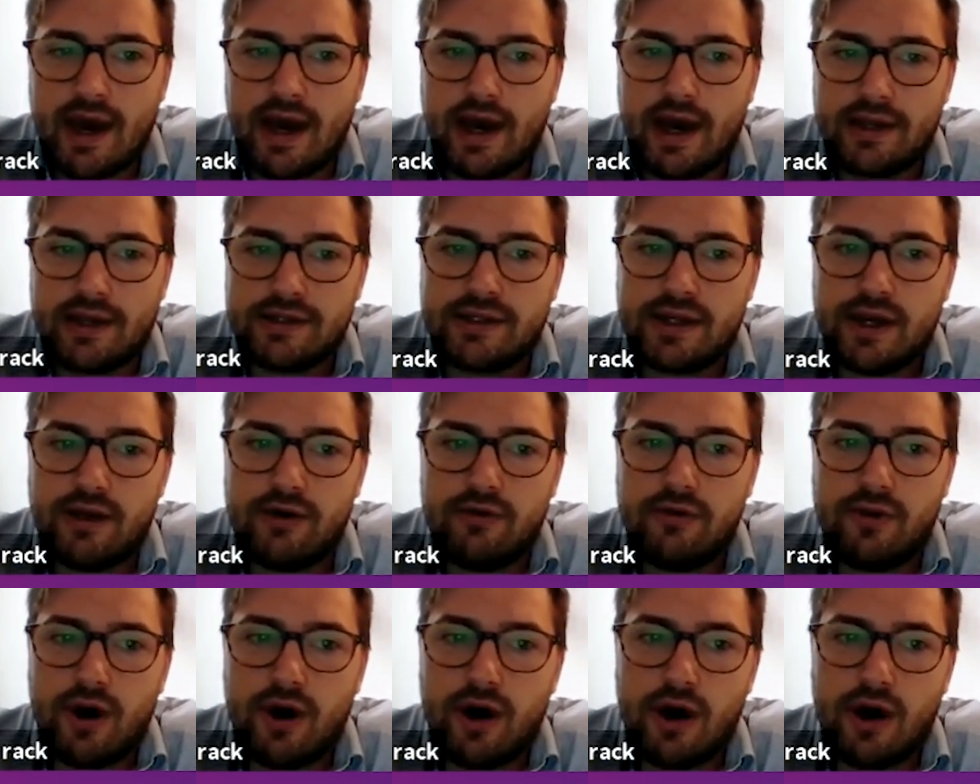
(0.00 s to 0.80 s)
And
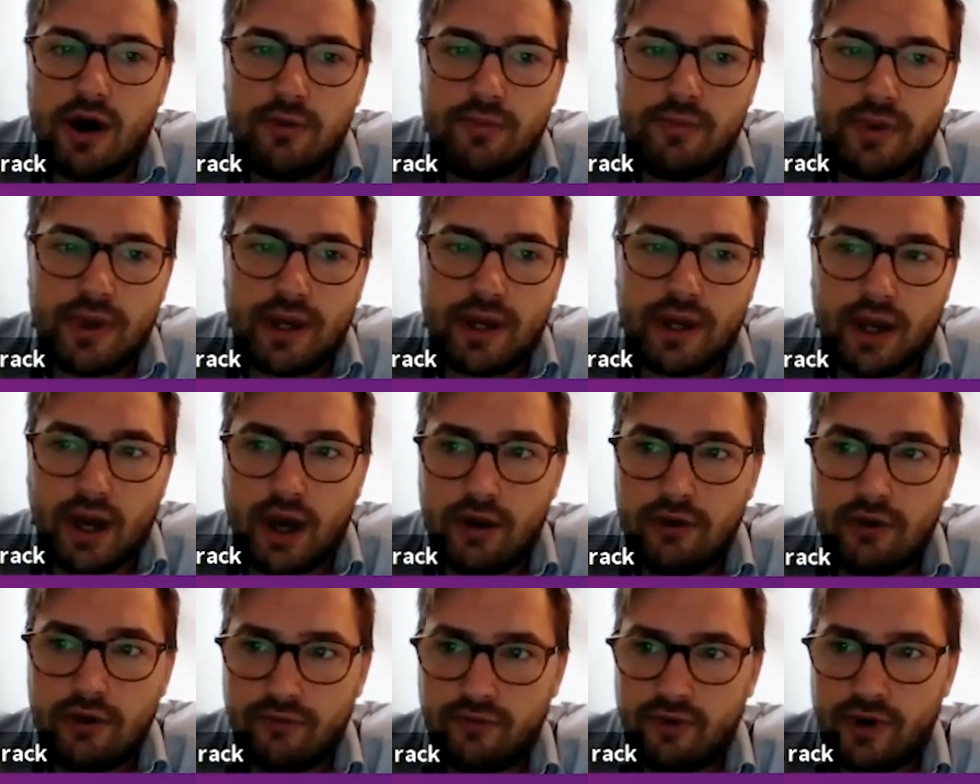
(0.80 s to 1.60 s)
so opening
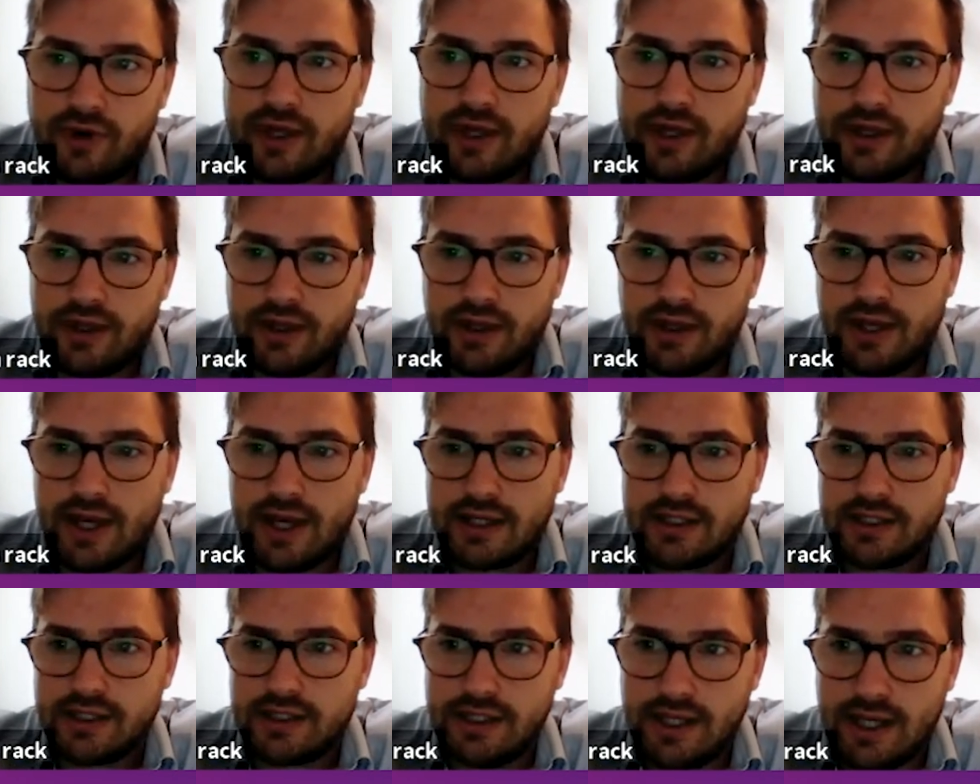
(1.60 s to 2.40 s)
hopefully in the
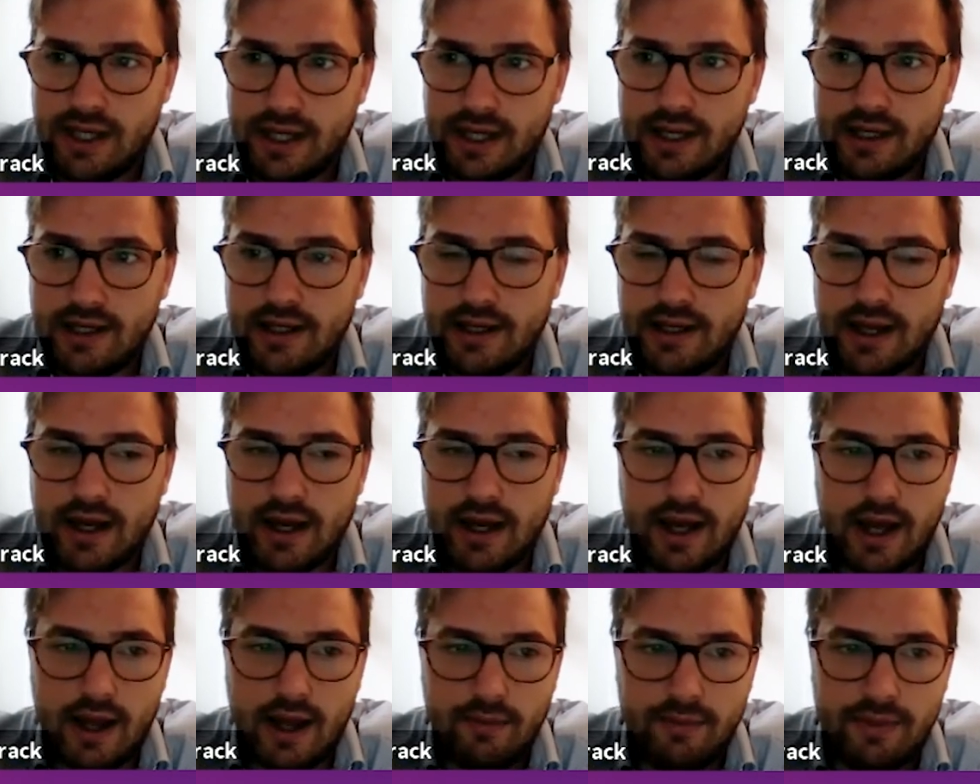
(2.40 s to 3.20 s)
next year
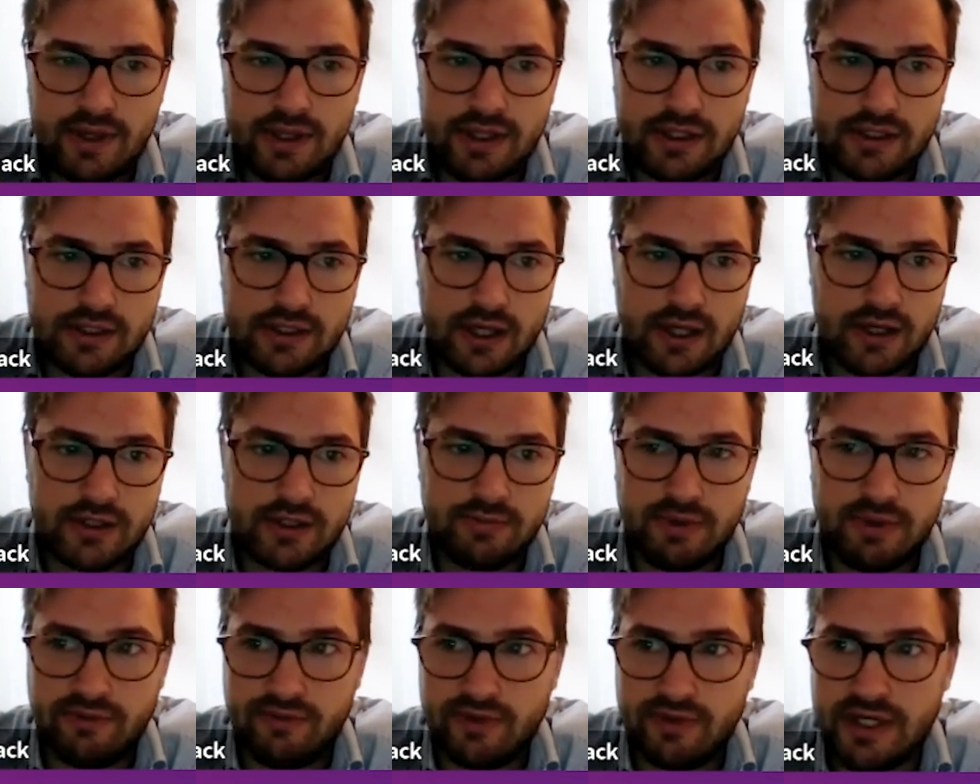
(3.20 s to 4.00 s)
is going
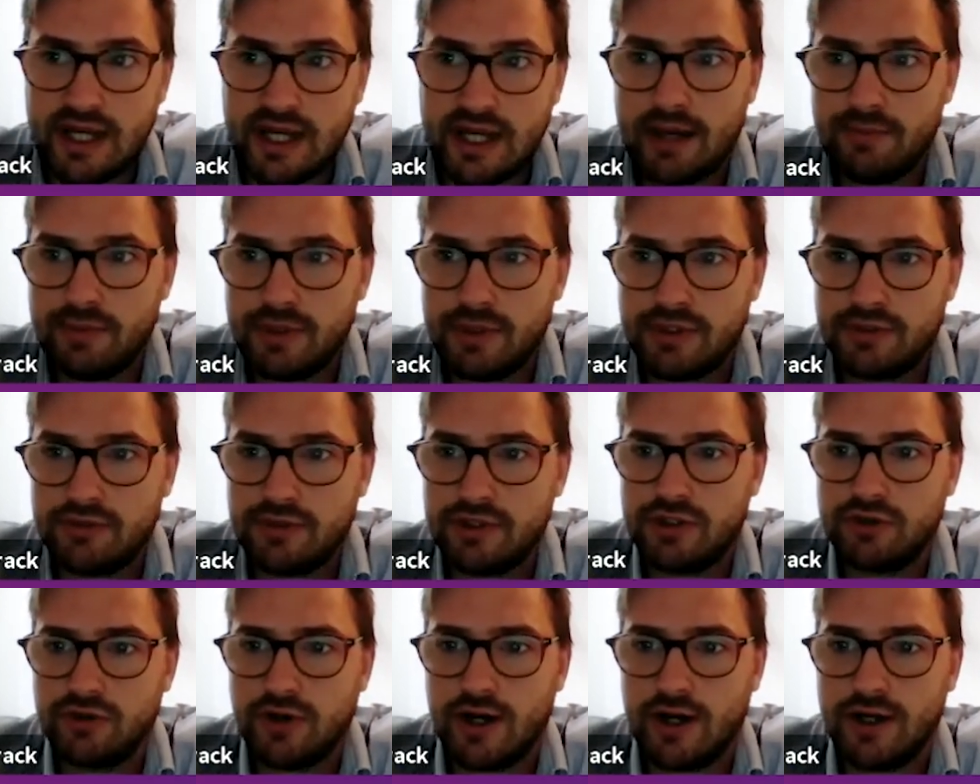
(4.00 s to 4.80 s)
to be the
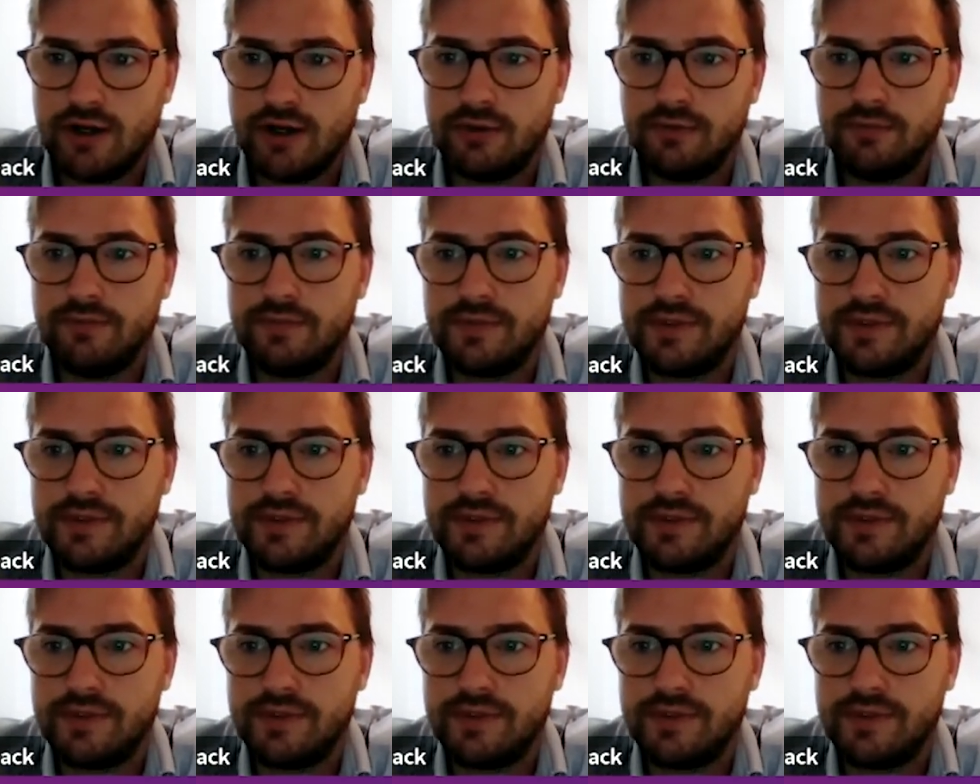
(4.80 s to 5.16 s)
Tapestry trial.